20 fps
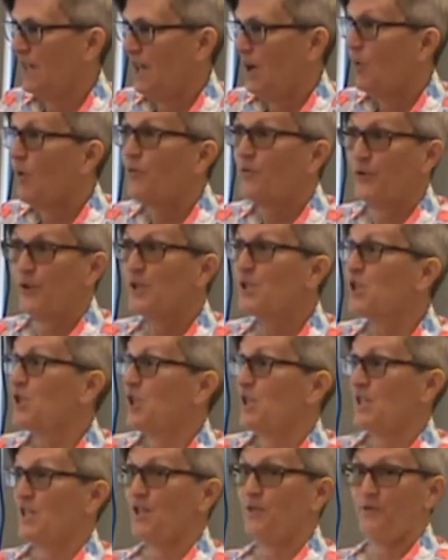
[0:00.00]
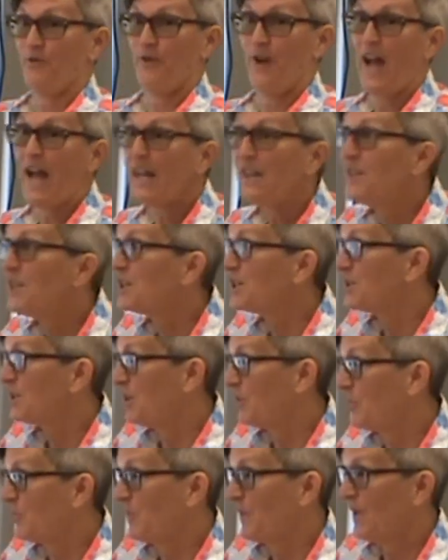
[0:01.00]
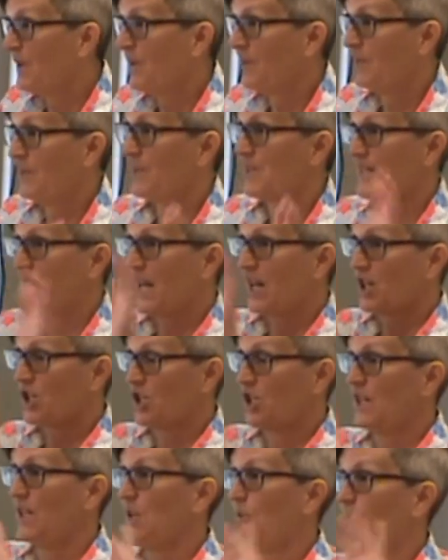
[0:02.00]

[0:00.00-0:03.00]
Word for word: Well, first, just define the, the, the, the section in